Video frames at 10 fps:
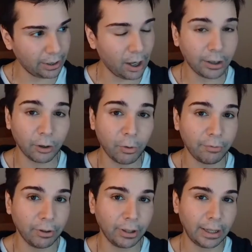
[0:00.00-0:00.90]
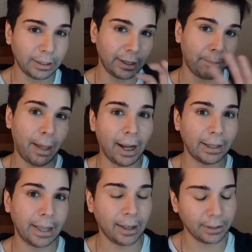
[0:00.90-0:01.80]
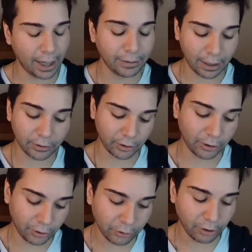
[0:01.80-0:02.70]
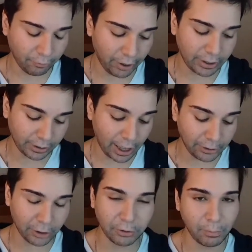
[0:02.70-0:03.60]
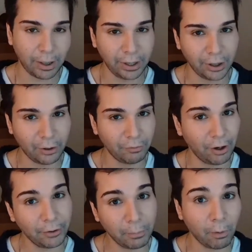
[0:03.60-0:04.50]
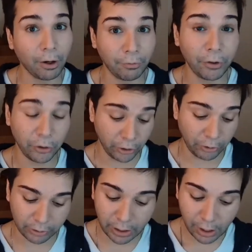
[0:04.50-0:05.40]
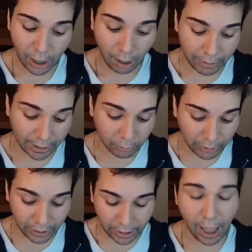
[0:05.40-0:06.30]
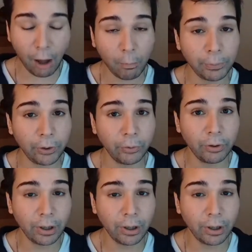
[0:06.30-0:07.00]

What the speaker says: unequivocally step back and stand aside. Those are the phrasings I use for my ego. Very important for you to use. That's really going to help you